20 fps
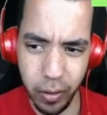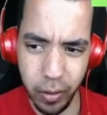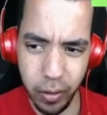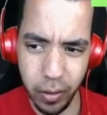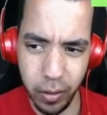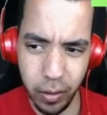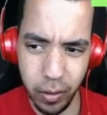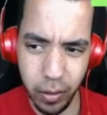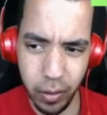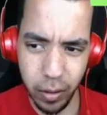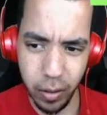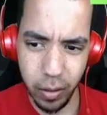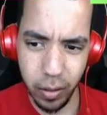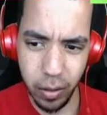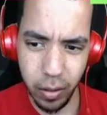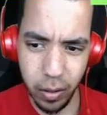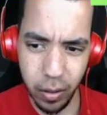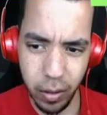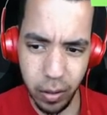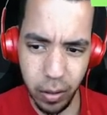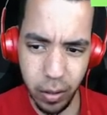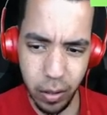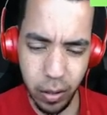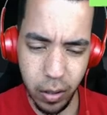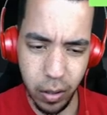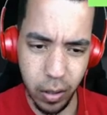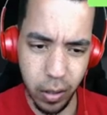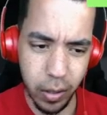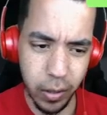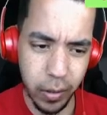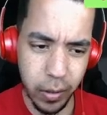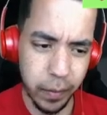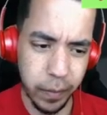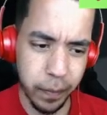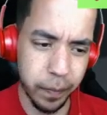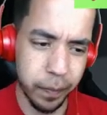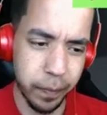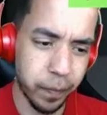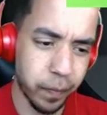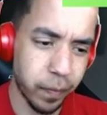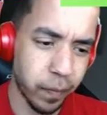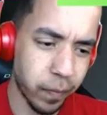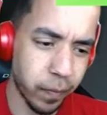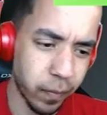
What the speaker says: [no speech]